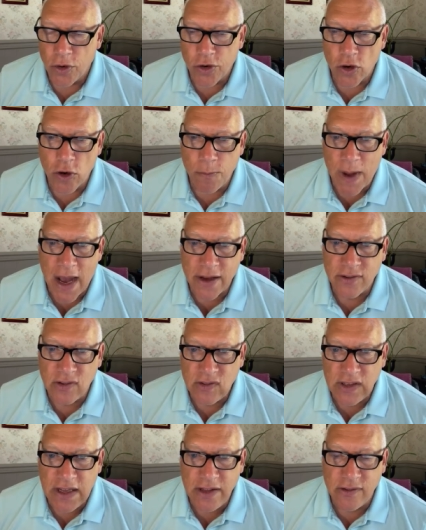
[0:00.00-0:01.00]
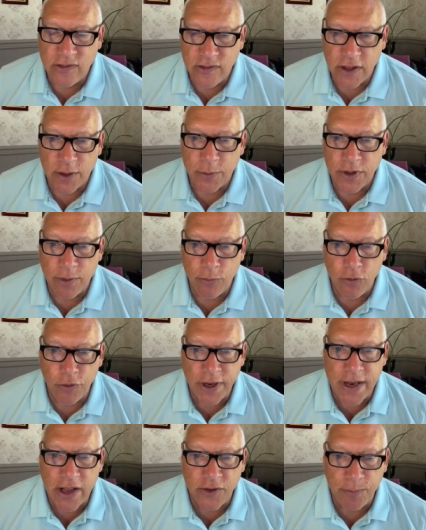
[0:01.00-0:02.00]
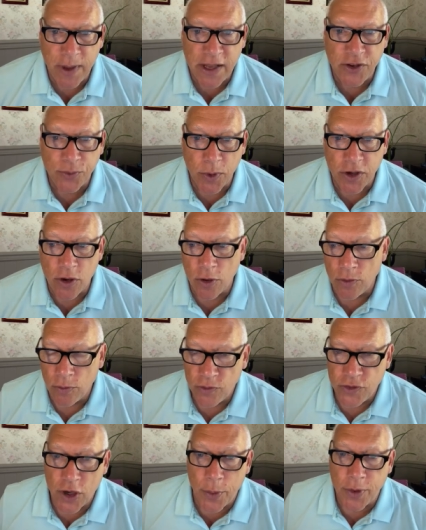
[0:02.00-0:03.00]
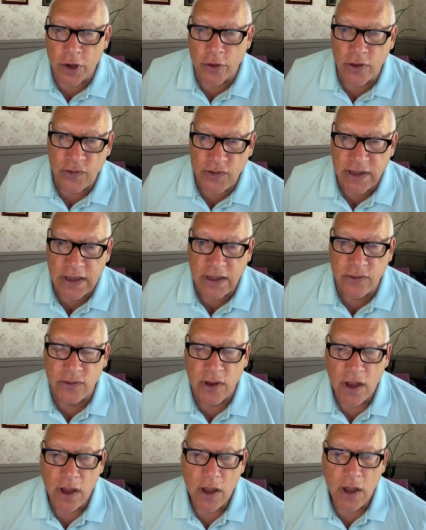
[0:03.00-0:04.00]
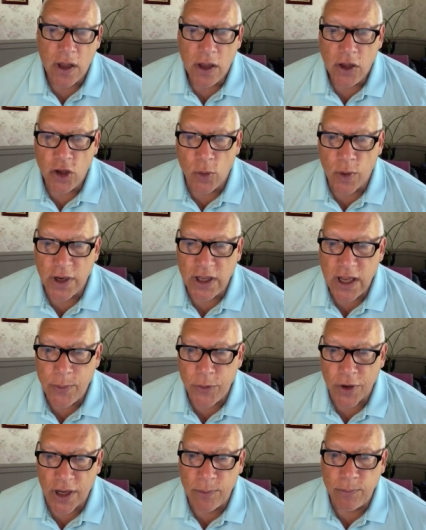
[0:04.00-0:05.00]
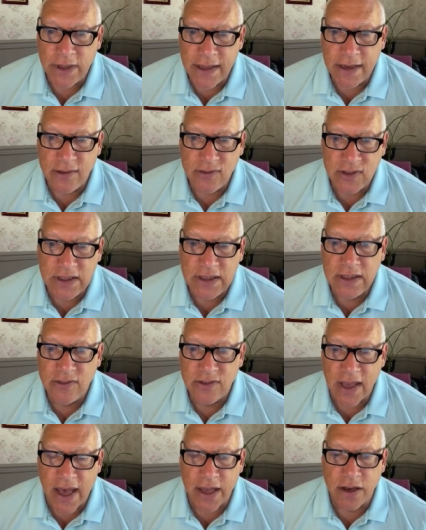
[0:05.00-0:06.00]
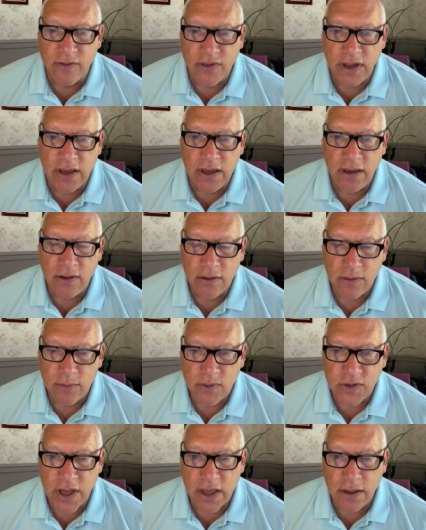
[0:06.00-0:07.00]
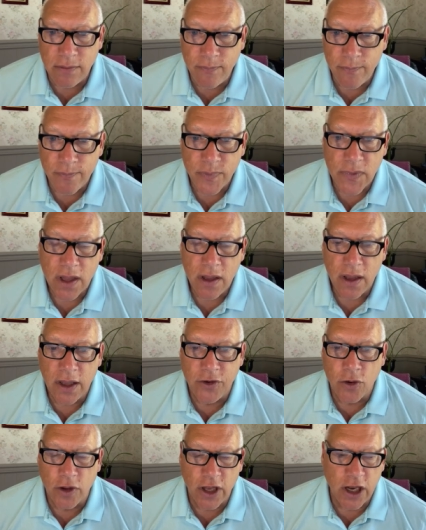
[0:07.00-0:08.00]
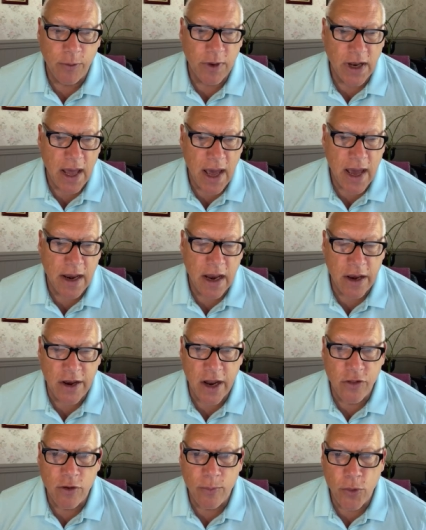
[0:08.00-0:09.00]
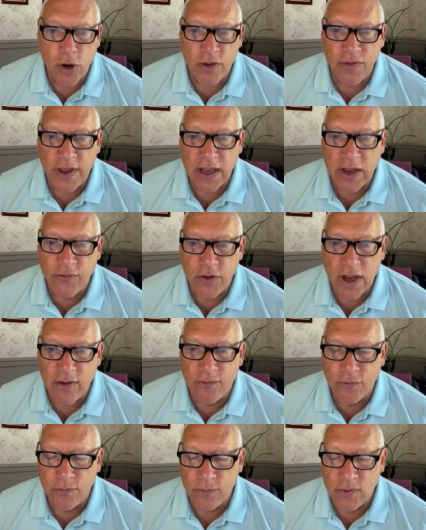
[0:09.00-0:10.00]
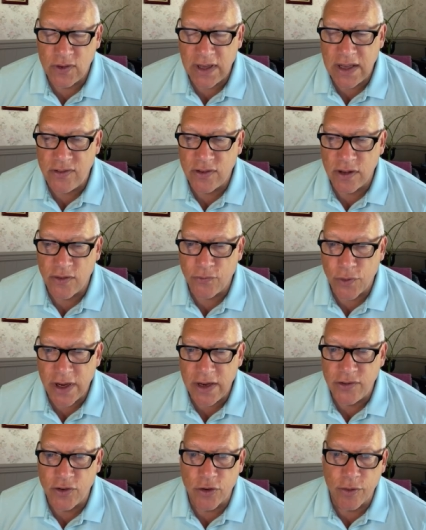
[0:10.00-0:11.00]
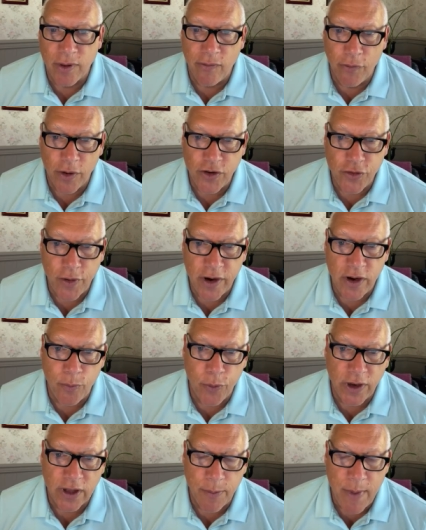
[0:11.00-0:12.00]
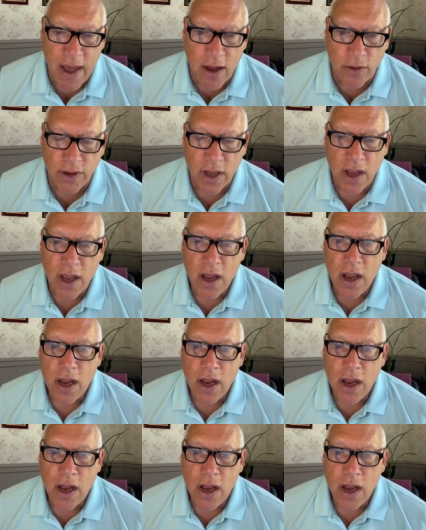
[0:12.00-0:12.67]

or your whole box of seeds and sit them on the greenhouse bench while you're sowing all the seeds. You want to keep your unplanted seeds out of the sun and don't let them get hot. And another important thing, if you have seeds in the freezer or refrigerator and bring them out,